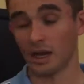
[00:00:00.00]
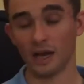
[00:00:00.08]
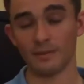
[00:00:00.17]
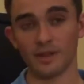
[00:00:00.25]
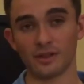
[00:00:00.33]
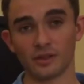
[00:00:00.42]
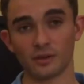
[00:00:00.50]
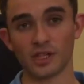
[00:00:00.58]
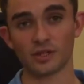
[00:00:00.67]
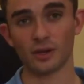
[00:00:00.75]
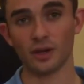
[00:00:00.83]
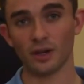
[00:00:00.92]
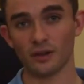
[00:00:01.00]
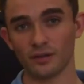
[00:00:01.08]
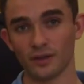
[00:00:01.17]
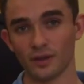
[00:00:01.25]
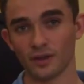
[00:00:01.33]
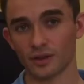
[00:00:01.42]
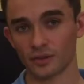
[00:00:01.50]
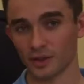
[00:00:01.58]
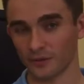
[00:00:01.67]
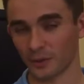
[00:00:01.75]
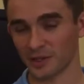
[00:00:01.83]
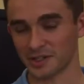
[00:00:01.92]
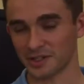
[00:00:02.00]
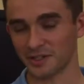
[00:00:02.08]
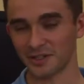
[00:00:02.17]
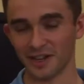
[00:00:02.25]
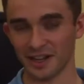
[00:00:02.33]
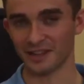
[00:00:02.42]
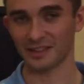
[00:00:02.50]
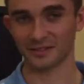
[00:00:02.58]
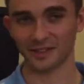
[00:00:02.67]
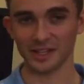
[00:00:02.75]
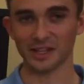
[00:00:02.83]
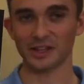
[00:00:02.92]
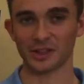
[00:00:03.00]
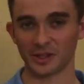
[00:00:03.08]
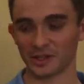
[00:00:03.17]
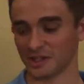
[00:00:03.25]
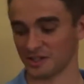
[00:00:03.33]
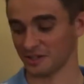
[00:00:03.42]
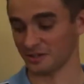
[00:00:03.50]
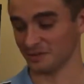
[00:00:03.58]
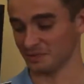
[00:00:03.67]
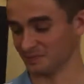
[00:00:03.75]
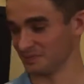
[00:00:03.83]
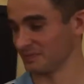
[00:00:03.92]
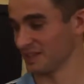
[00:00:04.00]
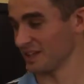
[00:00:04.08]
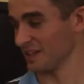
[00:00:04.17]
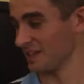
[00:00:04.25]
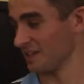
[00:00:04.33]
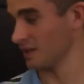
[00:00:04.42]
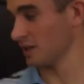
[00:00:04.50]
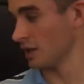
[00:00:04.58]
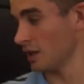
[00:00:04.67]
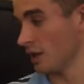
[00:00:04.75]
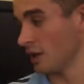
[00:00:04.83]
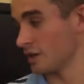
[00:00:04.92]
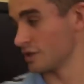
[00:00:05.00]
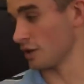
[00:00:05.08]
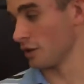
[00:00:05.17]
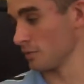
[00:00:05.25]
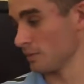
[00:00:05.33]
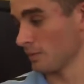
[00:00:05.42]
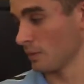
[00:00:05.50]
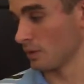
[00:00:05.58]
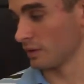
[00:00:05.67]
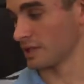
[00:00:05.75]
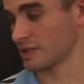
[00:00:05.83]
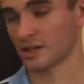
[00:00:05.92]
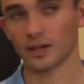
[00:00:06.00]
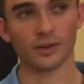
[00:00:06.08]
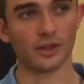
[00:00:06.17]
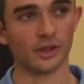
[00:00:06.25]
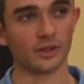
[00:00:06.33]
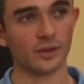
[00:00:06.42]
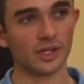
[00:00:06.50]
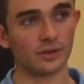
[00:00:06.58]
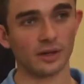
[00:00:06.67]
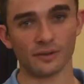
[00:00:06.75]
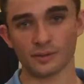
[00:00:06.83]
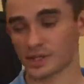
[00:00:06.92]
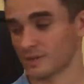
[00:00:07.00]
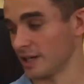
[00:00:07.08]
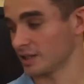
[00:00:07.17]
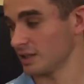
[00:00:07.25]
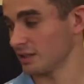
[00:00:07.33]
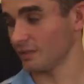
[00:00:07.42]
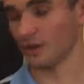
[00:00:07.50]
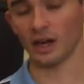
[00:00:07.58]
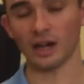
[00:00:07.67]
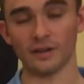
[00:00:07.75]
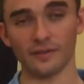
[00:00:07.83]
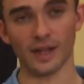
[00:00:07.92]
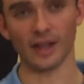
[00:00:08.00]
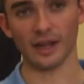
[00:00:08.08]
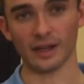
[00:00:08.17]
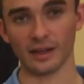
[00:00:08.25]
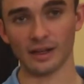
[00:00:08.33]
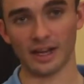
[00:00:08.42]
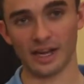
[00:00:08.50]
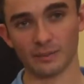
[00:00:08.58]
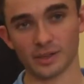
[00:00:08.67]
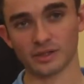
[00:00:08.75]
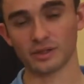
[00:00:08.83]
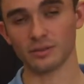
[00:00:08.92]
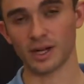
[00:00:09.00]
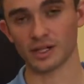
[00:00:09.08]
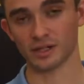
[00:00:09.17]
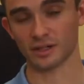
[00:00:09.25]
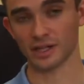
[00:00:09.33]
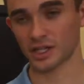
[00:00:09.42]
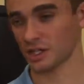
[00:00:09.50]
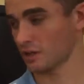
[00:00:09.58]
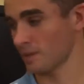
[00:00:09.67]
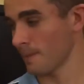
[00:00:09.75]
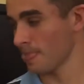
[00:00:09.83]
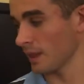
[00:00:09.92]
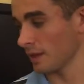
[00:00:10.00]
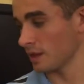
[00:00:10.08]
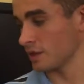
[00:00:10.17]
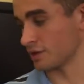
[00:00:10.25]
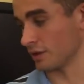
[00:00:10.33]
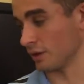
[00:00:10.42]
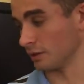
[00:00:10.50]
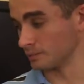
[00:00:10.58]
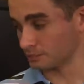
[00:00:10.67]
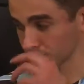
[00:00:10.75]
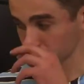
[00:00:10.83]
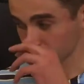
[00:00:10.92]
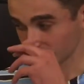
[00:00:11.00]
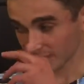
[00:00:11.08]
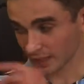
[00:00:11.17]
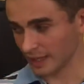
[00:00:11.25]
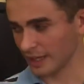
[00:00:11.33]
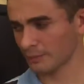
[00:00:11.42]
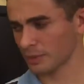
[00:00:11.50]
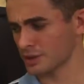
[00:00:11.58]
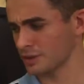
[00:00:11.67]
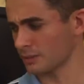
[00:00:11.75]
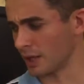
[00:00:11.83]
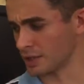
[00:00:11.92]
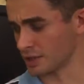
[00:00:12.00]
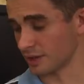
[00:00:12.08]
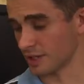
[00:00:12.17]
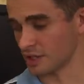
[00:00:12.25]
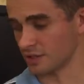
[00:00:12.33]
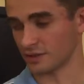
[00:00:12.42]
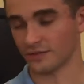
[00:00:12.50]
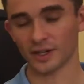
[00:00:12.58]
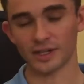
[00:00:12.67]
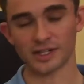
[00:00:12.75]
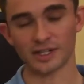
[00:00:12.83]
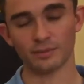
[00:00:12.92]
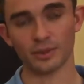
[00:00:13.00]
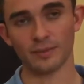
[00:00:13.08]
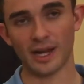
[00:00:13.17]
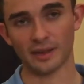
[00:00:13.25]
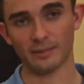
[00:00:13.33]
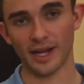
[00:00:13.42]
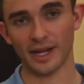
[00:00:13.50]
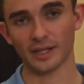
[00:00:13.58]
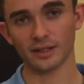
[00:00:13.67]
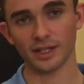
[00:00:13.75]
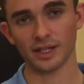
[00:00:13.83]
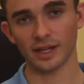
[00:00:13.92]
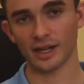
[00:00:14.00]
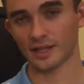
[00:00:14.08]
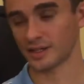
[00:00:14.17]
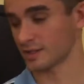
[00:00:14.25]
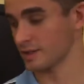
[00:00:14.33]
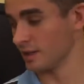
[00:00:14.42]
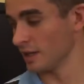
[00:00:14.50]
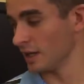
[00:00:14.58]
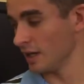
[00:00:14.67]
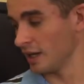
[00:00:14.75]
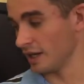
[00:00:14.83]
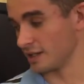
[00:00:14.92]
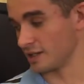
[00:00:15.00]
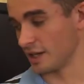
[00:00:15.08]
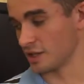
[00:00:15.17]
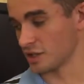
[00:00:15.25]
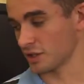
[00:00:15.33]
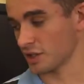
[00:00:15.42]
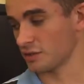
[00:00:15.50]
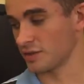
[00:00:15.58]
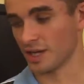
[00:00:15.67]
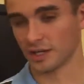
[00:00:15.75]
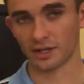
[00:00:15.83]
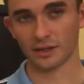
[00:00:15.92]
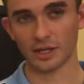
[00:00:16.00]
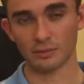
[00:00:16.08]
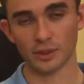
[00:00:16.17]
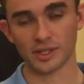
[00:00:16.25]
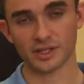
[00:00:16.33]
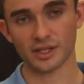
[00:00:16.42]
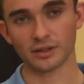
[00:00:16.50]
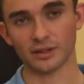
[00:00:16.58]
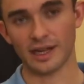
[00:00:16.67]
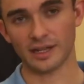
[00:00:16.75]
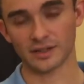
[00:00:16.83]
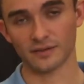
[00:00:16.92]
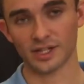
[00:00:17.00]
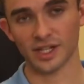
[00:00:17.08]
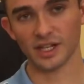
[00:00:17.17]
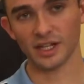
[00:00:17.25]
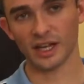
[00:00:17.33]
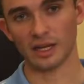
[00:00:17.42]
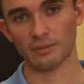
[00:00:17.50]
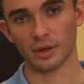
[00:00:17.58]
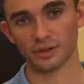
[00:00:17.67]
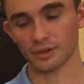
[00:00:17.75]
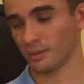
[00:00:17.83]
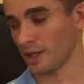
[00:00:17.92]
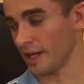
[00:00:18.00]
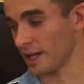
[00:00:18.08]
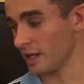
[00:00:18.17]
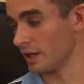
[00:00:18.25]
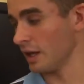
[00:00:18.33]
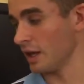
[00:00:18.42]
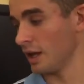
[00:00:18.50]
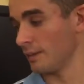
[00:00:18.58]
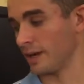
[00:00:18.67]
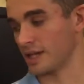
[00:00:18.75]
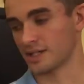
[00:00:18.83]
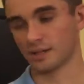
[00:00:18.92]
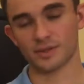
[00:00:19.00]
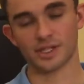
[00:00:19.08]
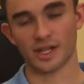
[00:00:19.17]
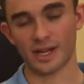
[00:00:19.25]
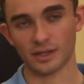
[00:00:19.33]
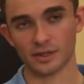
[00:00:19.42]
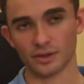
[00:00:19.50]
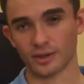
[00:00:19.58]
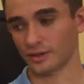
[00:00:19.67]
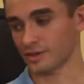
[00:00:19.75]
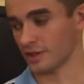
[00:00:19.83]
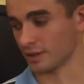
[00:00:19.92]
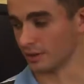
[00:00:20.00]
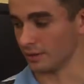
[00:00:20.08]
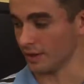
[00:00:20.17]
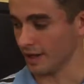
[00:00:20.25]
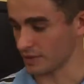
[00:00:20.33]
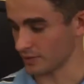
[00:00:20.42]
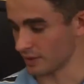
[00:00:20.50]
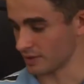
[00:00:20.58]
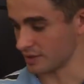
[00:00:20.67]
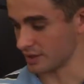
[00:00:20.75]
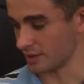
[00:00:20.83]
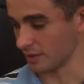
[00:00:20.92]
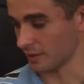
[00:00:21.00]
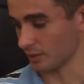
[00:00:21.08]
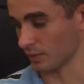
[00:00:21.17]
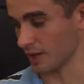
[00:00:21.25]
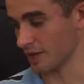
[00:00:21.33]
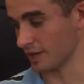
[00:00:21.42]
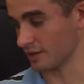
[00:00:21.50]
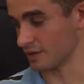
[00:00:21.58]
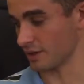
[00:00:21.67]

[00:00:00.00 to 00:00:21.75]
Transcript: I'm in 312, 342, and 332. So let's start with the 312 perspective of a amplitude modulation. So amplitude modulation is very simple mathematically. It's essentially you take your input signal x of t and multiply it by some sinusoidal signal, as we can see right here.